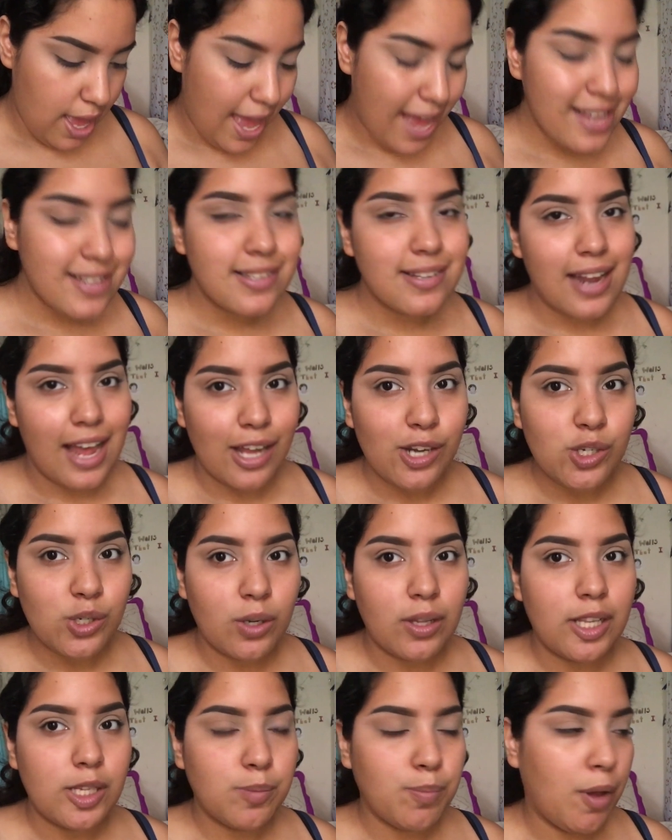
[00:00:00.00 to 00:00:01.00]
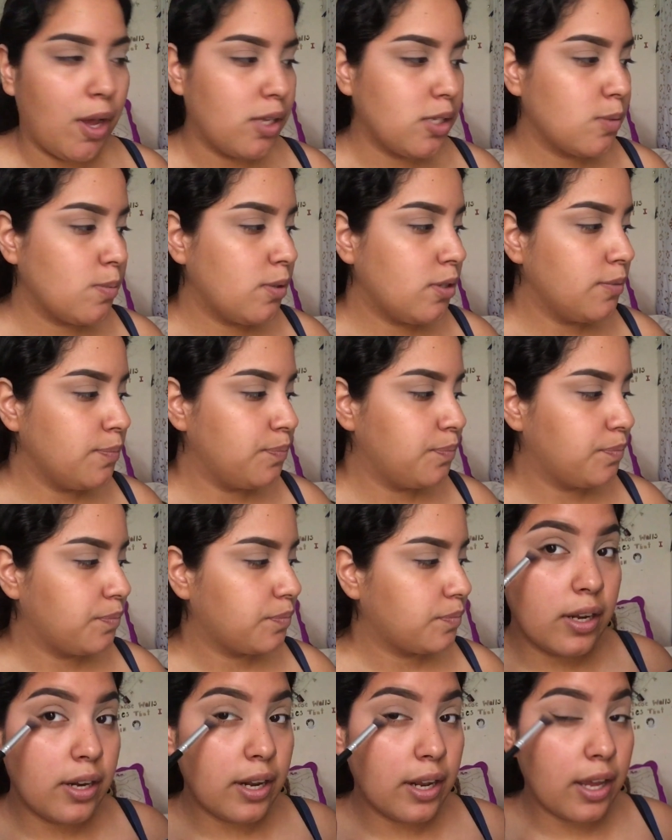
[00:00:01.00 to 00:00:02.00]
as natural as possible.
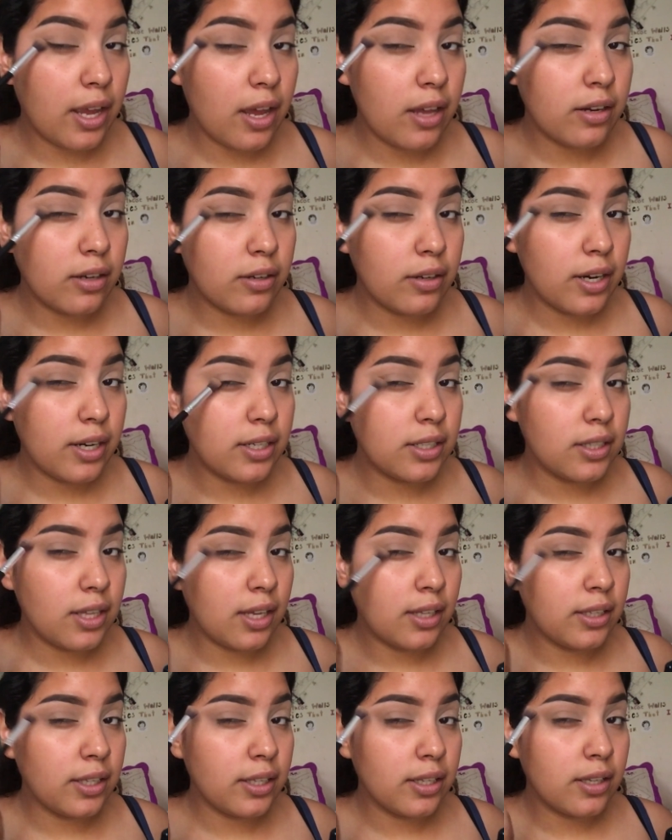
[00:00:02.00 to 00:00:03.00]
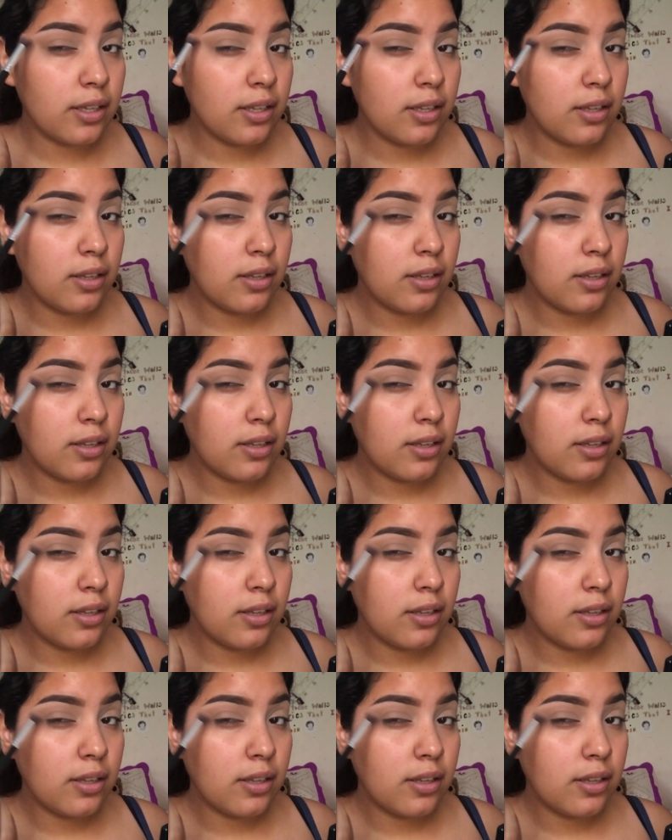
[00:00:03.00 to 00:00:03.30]
And I kind of created that, like,